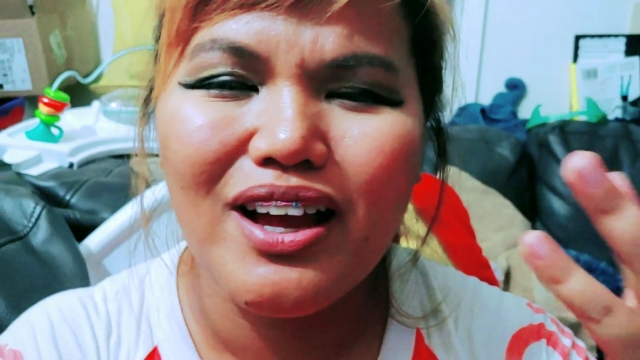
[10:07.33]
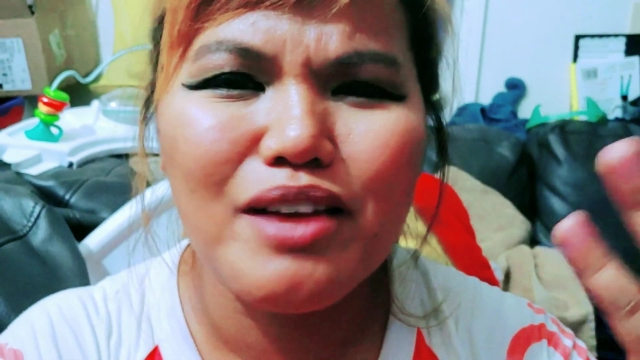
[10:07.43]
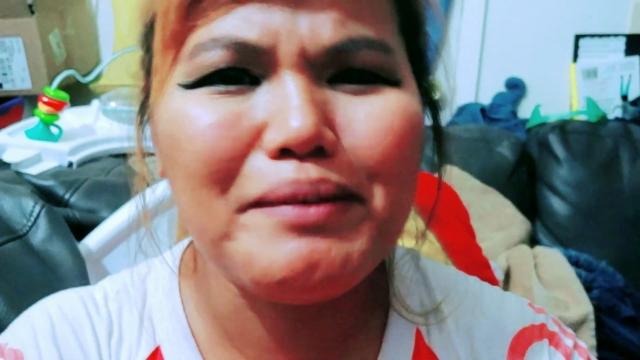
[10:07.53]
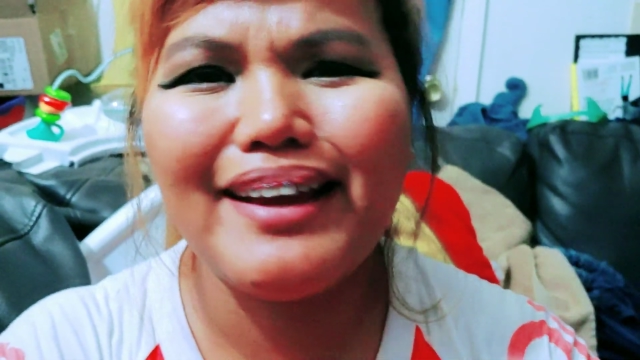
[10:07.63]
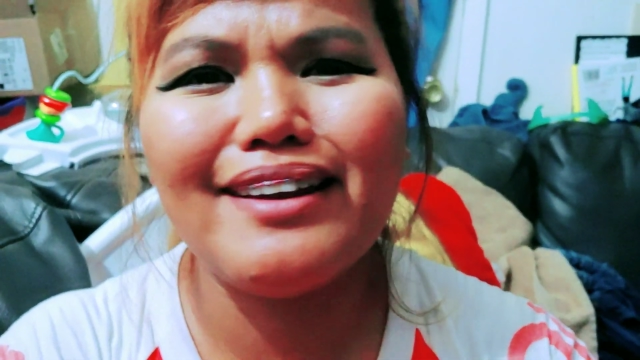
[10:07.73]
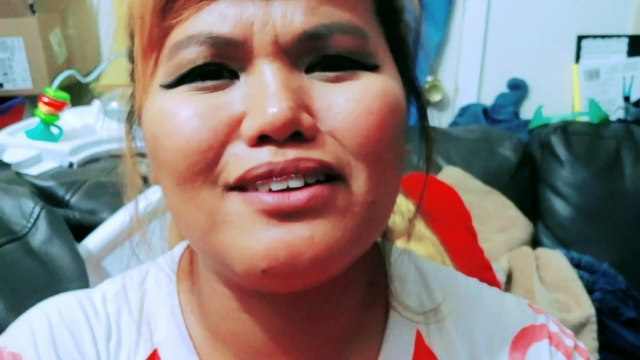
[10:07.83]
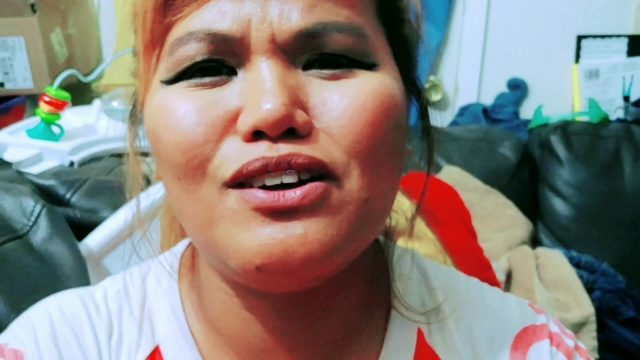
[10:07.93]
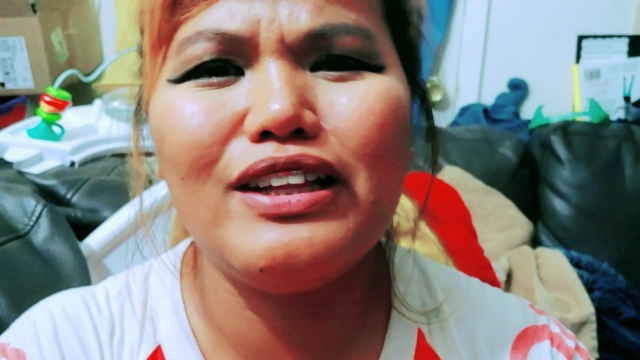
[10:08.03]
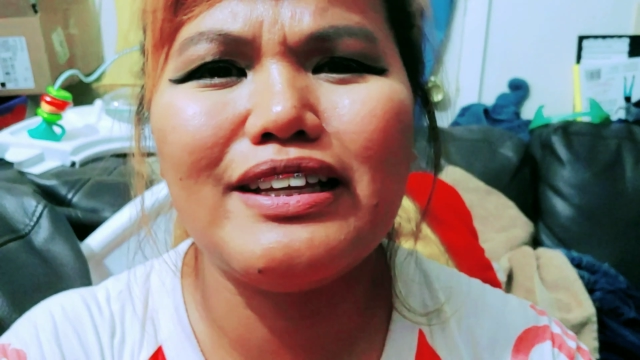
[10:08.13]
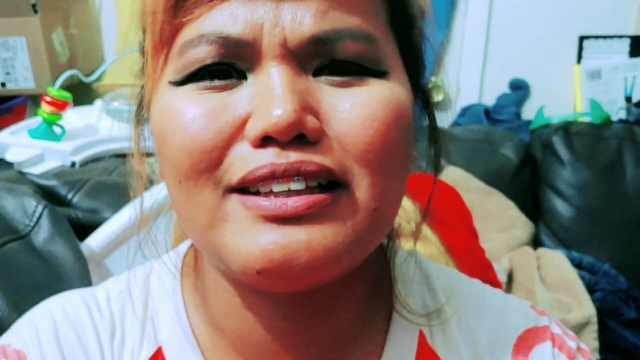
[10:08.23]
am I gonna
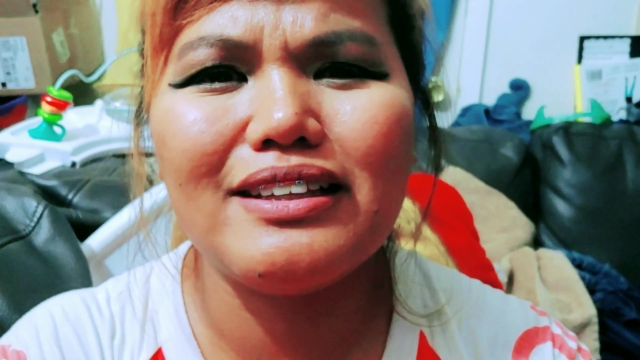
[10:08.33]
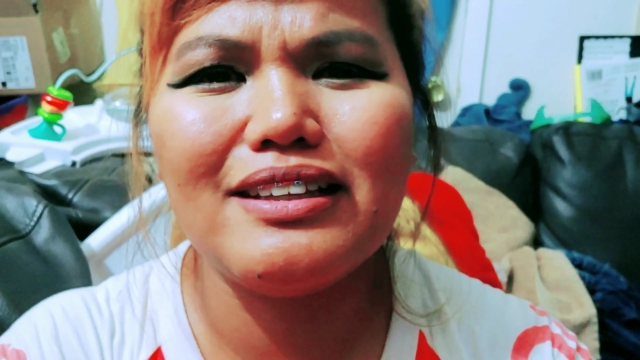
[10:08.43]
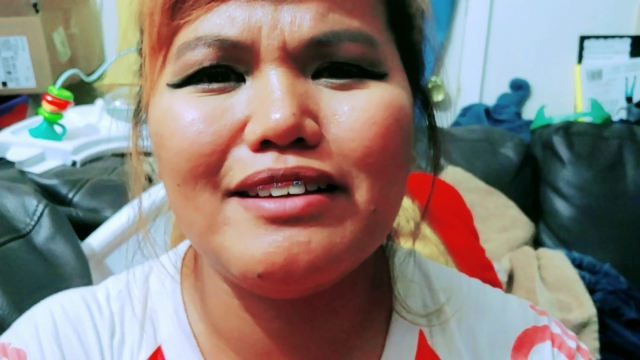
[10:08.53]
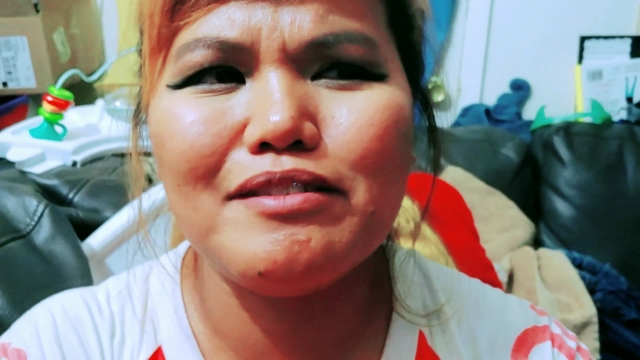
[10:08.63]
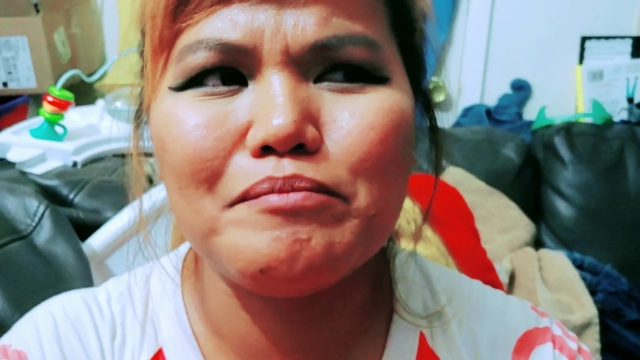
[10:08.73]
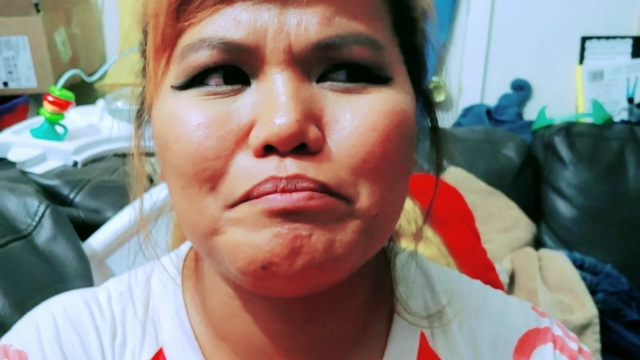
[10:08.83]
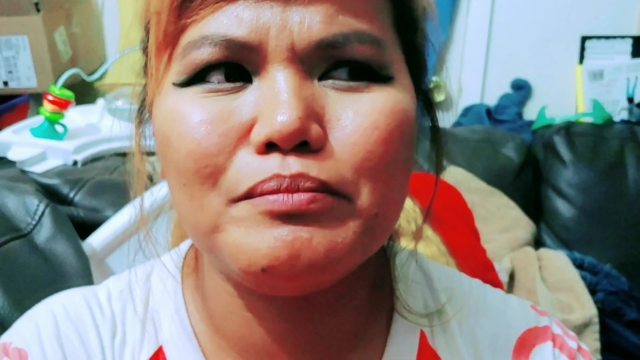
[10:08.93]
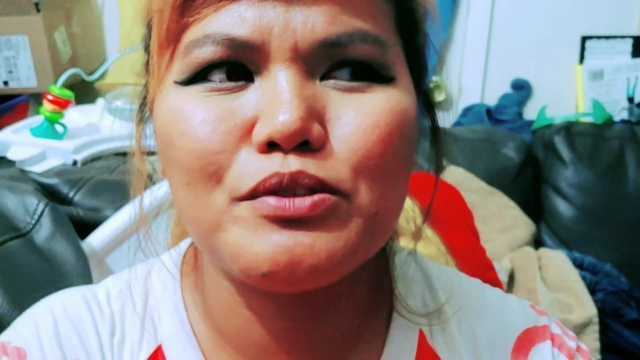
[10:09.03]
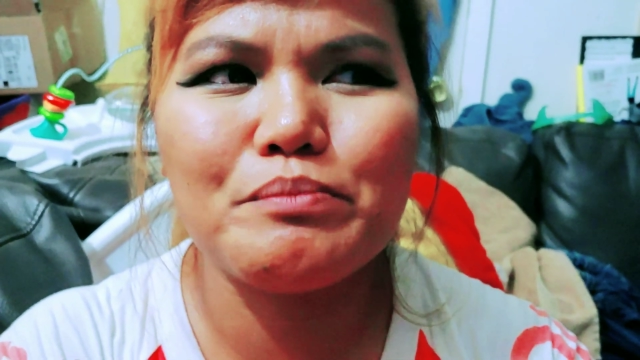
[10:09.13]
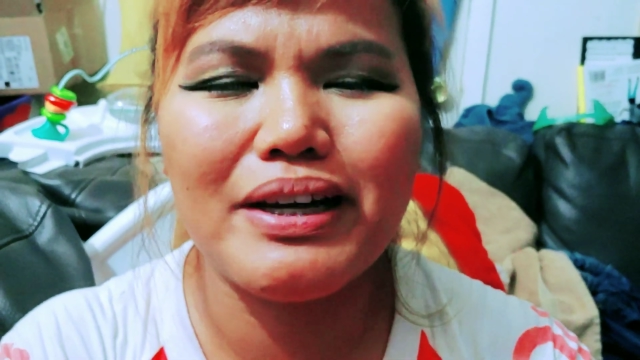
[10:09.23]
call it a
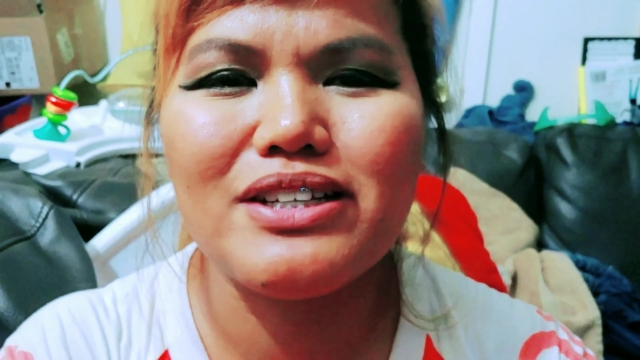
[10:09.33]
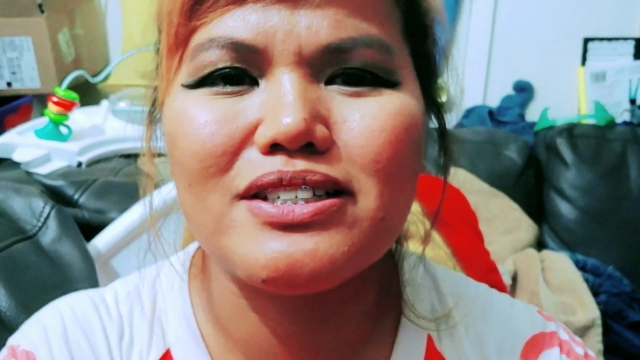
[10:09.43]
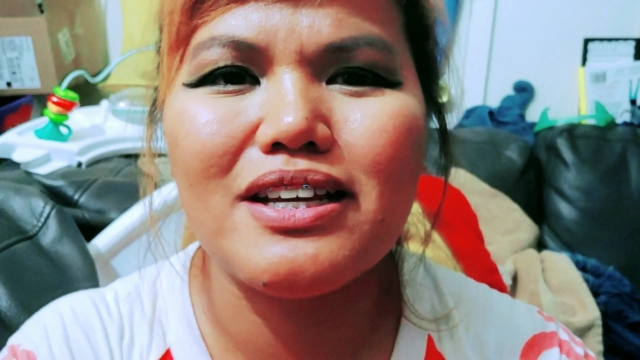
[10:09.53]
sponge?